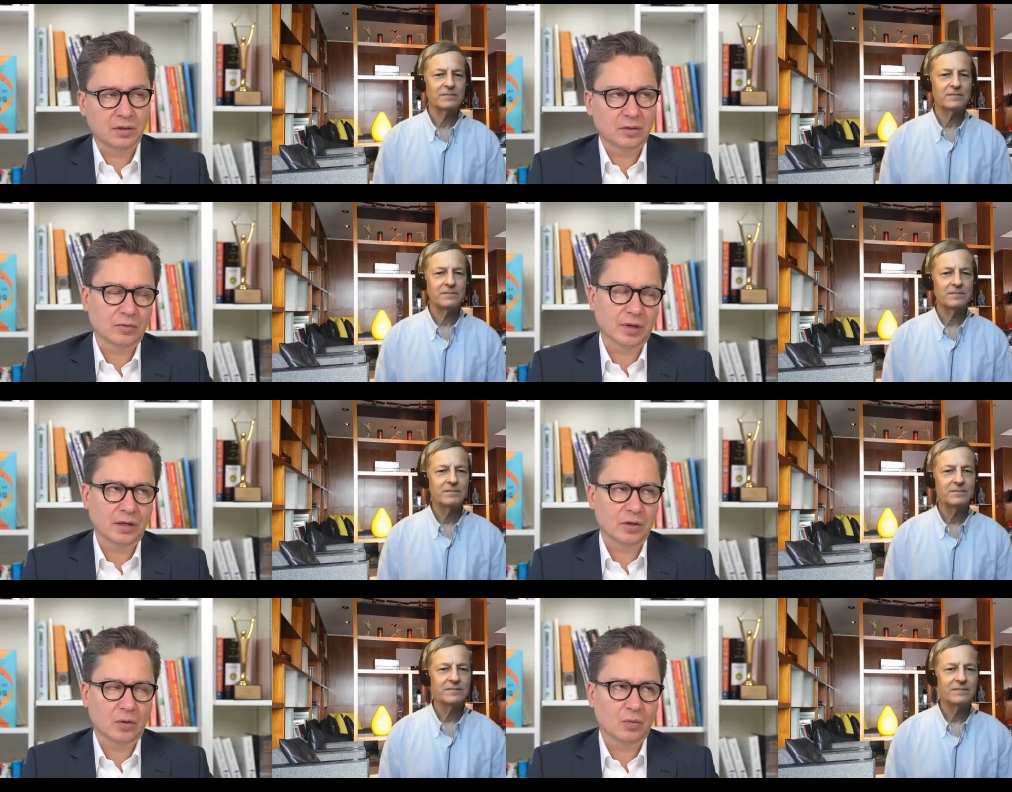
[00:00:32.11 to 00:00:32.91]
Speaker 1: don't really
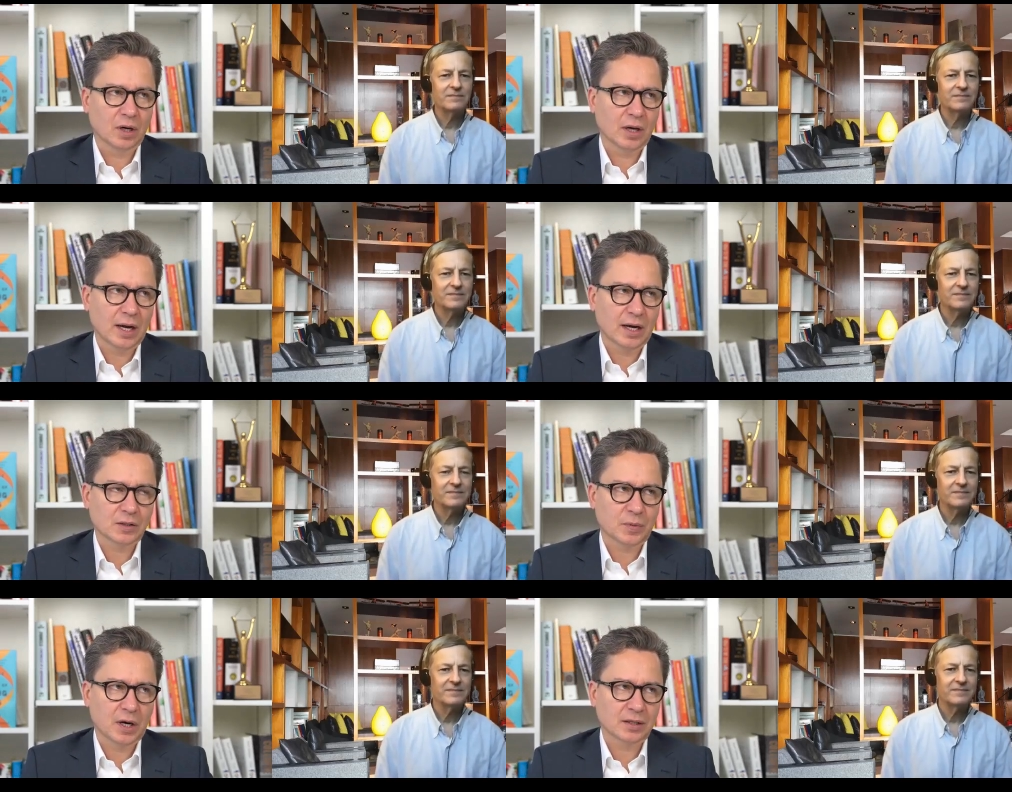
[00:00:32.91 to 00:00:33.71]
know what
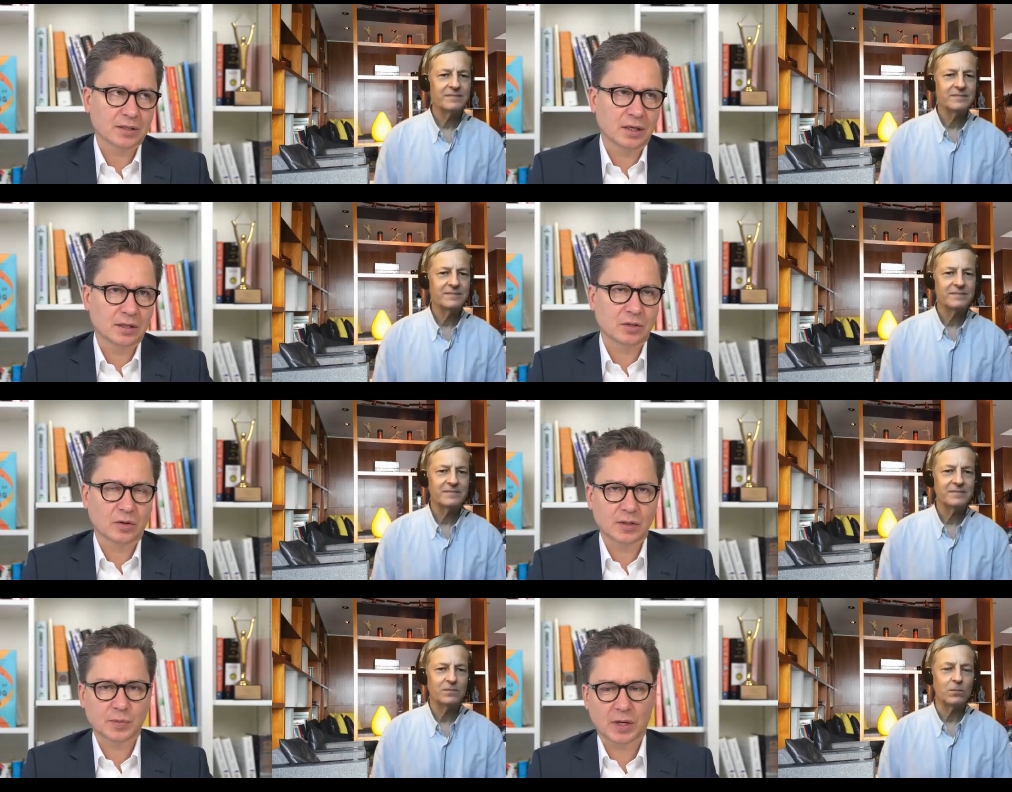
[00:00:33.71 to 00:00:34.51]
XPrize is. So XPrize